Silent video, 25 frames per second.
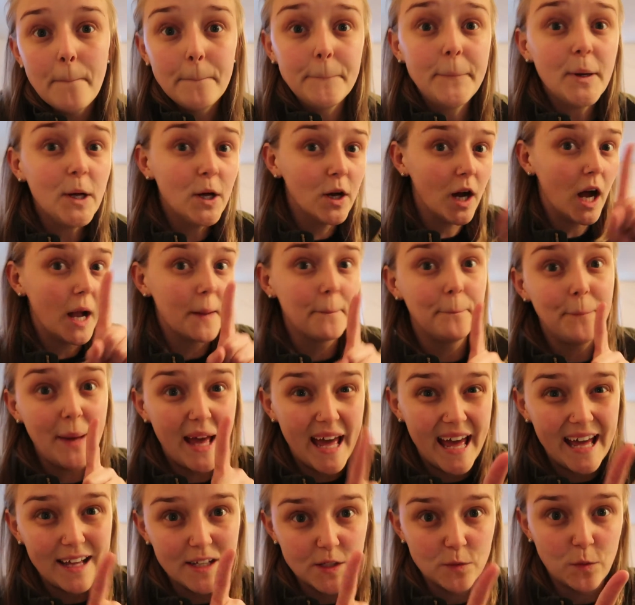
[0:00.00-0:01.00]
But I
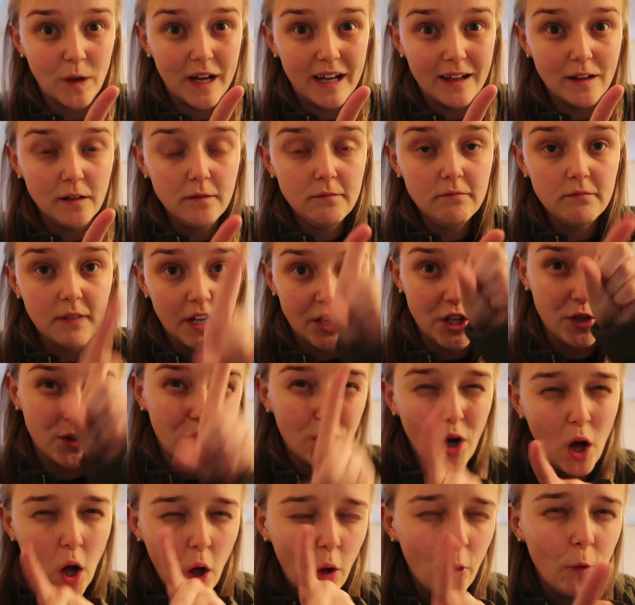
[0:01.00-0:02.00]
bet as well, and you
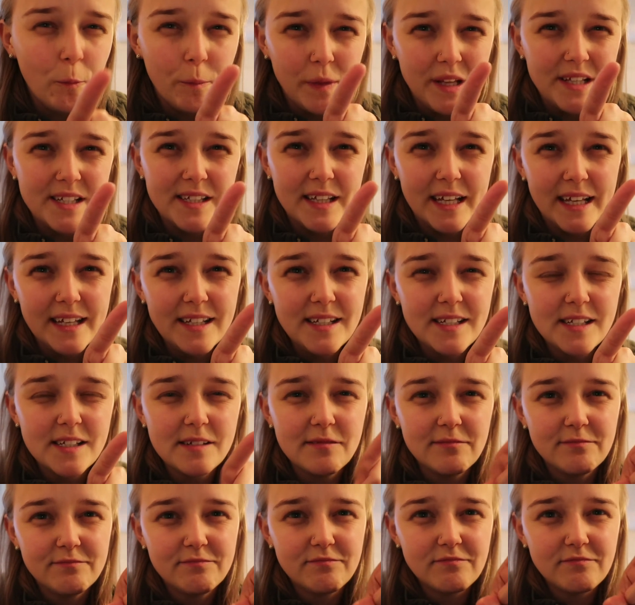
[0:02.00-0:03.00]
can hold me to this,